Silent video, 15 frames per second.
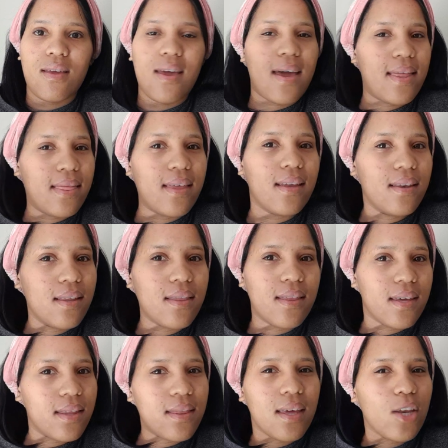and then
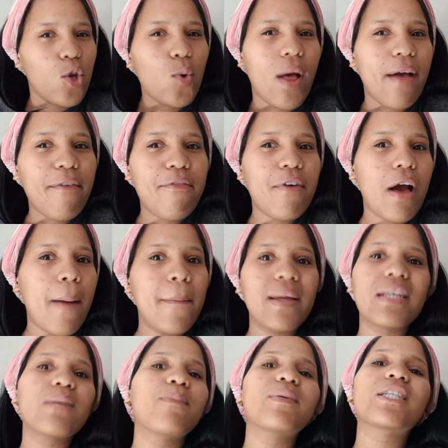then you have a
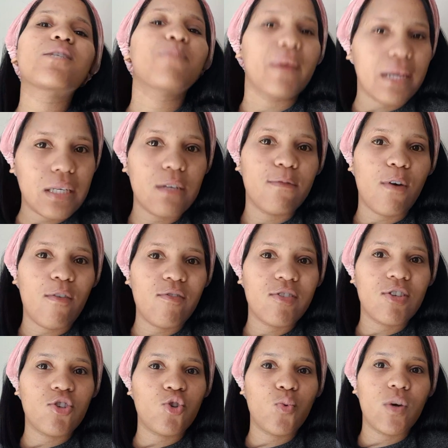better perspective of the
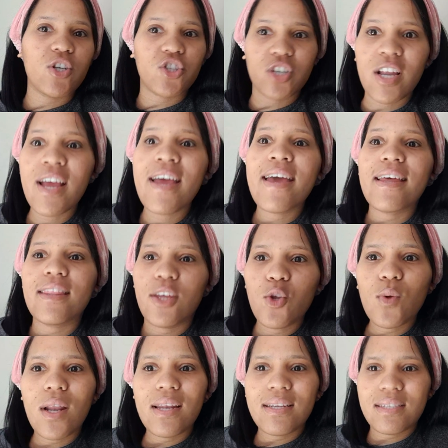situation then you
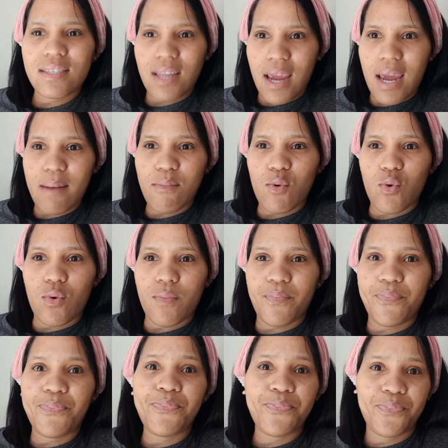understand more
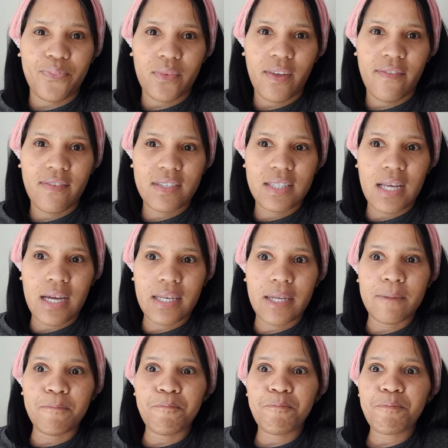
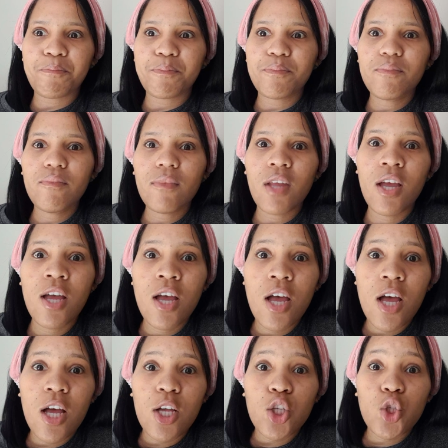Stani.
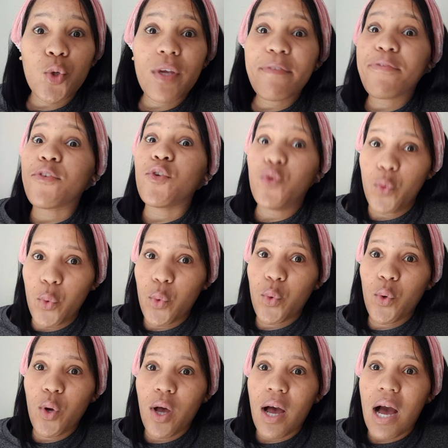so if
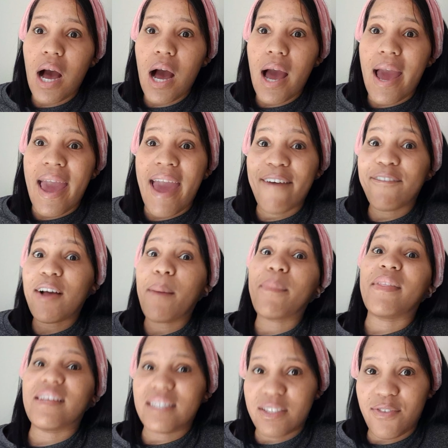you have come
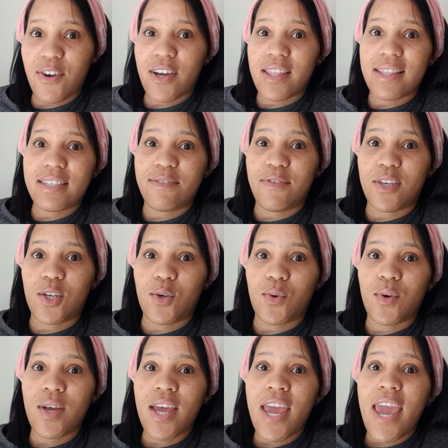this far in this video
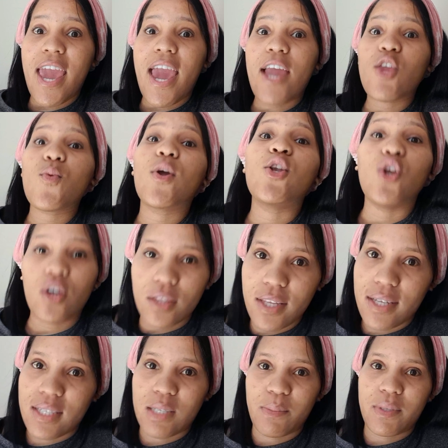and you are not
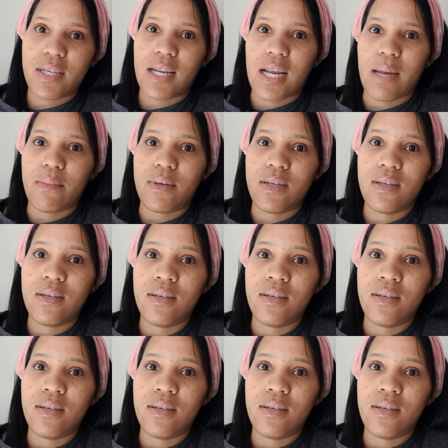yet subscribed